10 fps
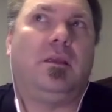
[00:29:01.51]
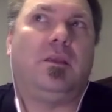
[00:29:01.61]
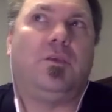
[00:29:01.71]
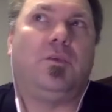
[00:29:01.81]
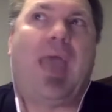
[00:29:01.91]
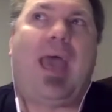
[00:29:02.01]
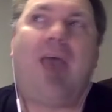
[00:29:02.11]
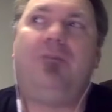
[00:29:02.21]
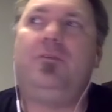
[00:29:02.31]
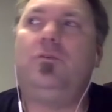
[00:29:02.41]
you
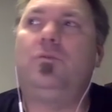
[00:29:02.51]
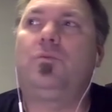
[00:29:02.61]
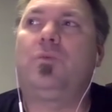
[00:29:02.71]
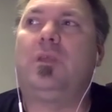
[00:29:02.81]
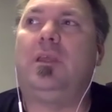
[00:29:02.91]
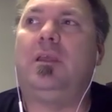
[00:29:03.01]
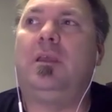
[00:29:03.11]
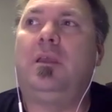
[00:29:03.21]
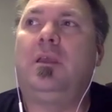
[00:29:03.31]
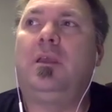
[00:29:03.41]
have to really
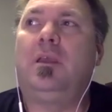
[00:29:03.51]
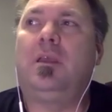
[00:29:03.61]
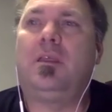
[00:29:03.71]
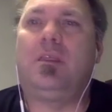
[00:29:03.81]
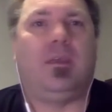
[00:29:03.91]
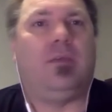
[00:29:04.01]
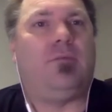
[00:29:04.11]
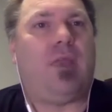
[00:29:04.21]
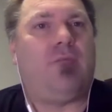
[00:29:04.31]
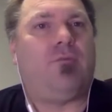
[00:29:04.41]
think
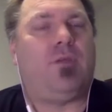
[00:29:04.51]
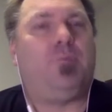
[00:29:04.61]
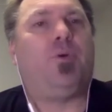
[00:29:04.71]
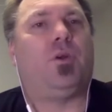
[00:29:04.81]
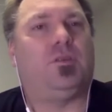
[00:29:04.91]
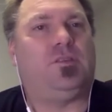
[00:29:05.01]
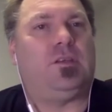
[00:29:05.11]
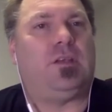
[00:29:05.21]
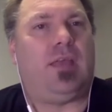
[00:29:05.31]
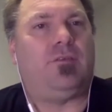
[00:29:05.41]
of every
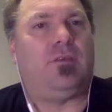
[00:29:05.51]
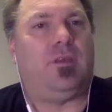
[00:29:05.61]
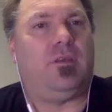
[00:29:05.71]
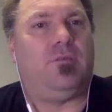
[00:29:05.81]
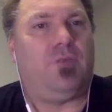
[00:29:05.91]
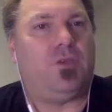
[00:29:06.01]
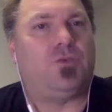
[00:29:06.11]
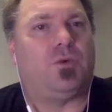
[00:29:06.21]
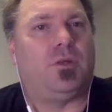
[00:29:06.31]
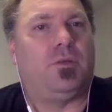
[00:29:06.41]
person as an
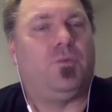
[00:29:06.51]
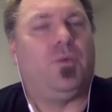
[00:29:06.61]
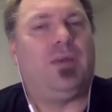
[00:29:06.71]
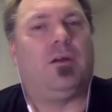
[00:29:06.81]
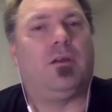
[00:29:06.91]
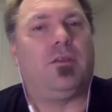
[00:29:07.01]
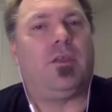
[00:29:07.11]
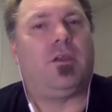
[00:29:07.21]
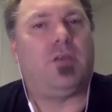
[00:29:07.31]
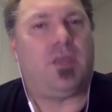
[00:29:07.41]
individual. What are
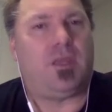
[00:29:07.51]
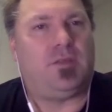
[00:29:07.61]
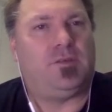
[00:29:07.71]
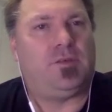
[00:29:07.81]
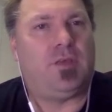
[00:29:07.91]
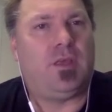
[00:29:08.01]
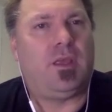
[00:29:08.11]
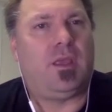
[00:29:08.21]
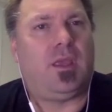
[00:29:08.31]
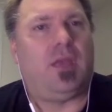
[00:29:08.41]
their needs?
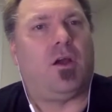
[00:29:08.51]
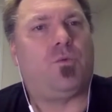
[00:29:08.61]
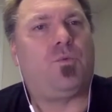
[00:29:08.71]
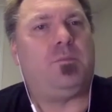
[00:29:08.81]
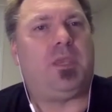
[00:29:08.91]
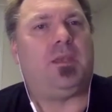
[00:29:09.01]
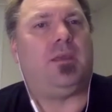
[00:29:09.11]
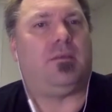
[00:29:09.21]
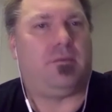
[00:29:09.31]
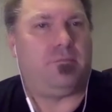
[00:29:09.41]
And are we
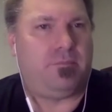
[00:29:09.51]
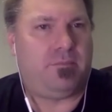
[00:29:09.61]
meeting them?